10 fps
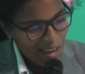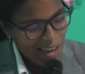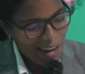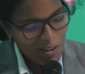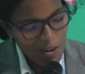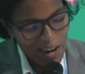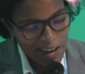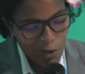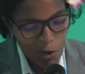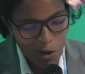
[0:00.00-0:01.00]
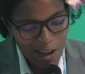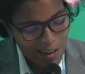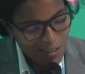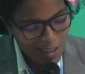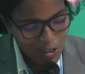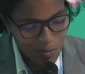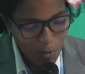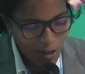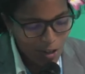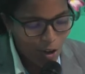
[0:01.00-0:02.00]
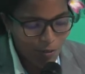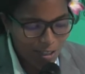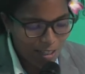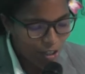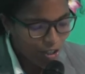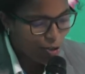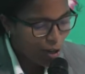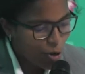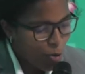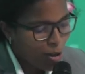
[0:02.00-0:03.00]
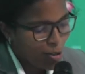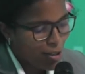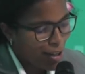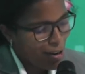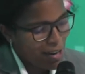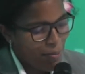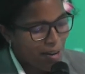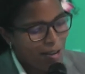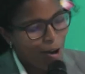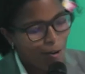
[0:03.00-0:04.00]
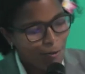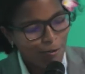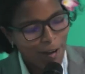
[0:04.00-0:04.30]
and it's such important conversation, so I don't want to cut anybody off.